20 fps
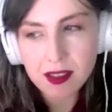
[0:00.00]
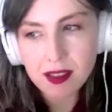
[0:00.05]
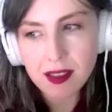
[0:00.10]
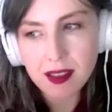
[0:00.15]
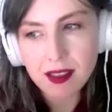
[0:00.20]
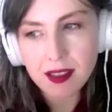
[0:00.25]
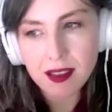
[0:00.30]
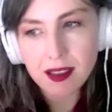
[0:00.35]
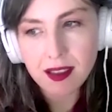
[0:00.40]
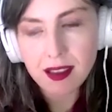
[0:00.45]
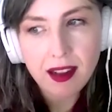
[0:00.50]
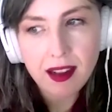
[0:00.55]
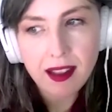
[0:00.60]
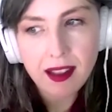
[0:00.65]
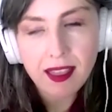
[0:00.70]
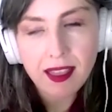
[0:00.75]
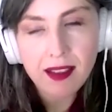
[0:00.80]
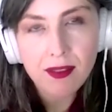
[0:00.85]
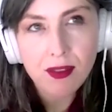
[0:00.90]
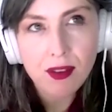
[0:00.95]
And I
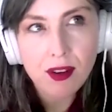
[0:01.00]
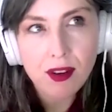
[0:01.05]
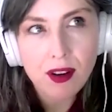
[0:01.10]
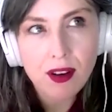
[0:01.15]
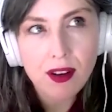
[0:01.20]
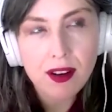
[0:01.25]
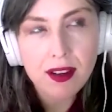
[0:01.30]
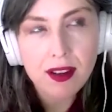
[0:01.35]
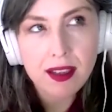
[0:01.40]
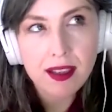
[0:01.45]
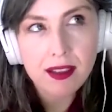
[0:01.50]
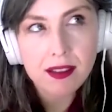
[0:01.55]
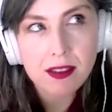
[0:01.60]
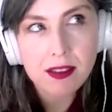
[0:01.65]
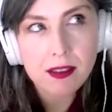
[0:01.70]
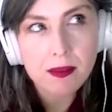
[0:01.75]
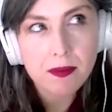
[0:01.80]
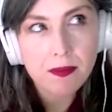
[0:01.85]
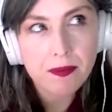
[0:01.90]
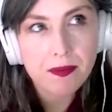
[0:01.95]
think for our audience,